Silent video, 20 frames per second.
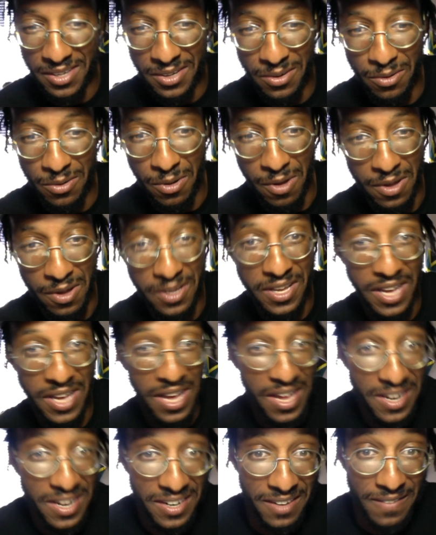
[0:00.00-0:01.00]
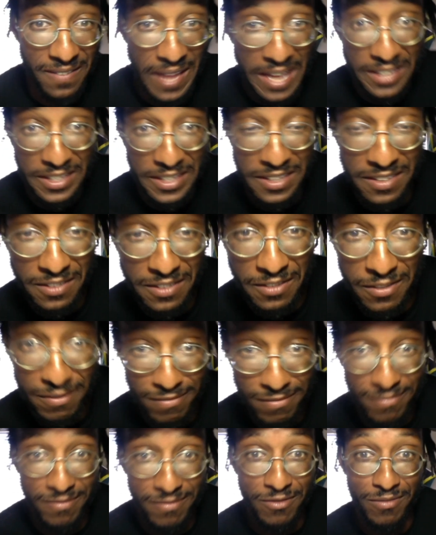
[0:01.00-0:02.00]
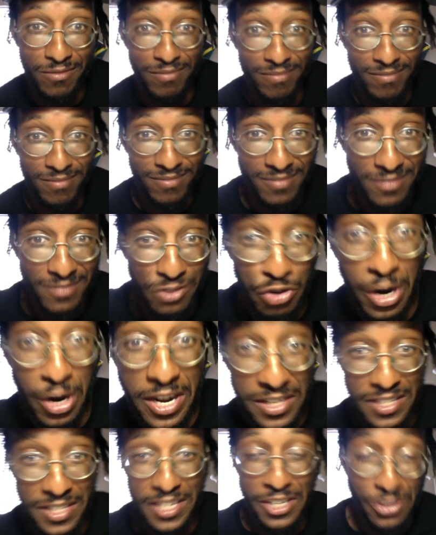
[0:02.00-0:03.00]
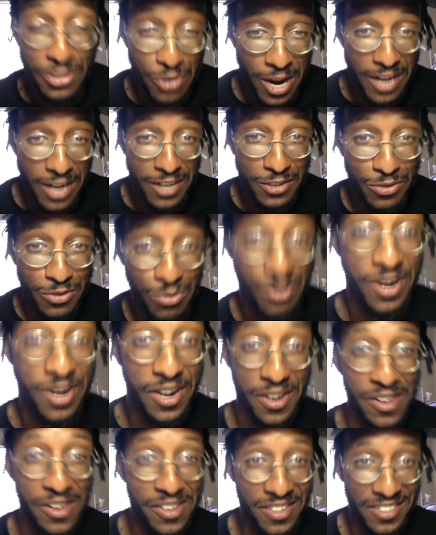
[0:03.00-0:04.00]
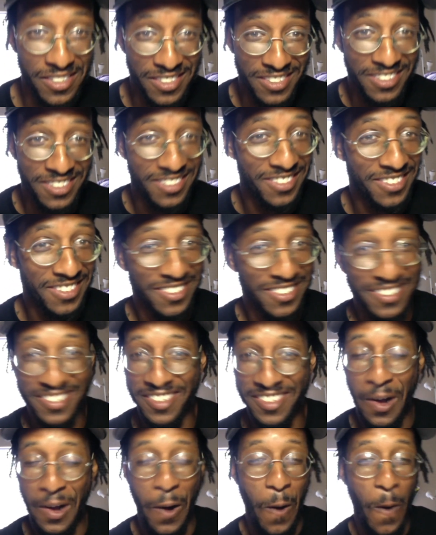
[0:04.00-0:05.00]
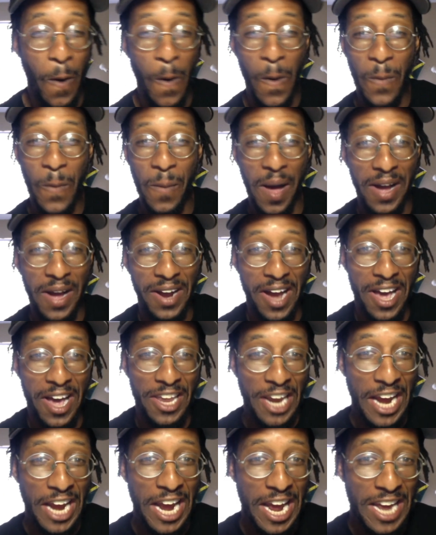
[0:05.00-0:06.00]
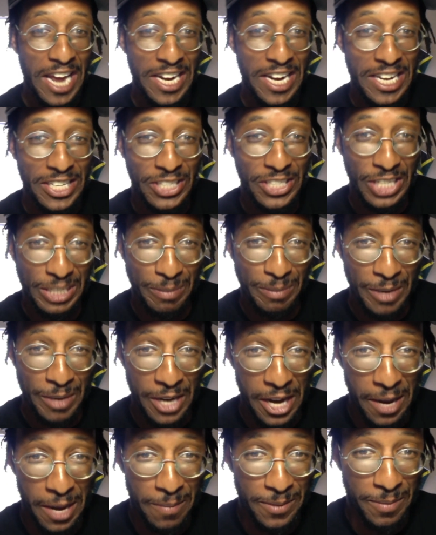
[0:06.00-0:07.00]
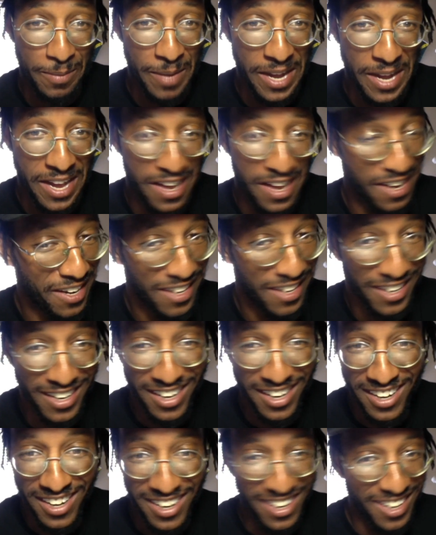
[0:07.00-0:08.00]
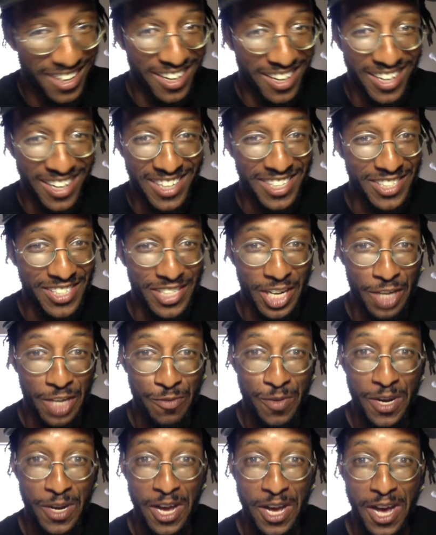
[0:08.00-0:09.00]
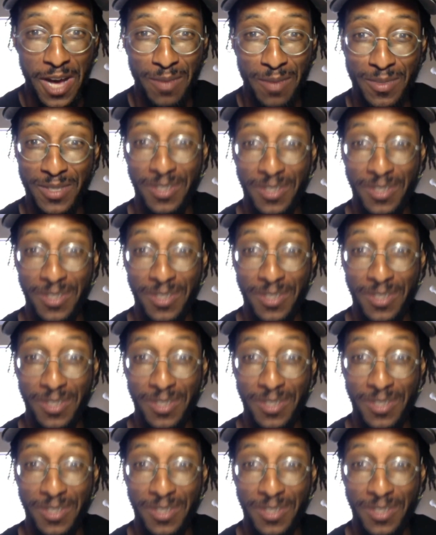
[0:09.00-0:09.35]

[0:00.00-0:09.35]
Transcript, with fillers: well, again, that Drake diss track is real. Oh my god, the Annie has just been upped, man. It's just been upped.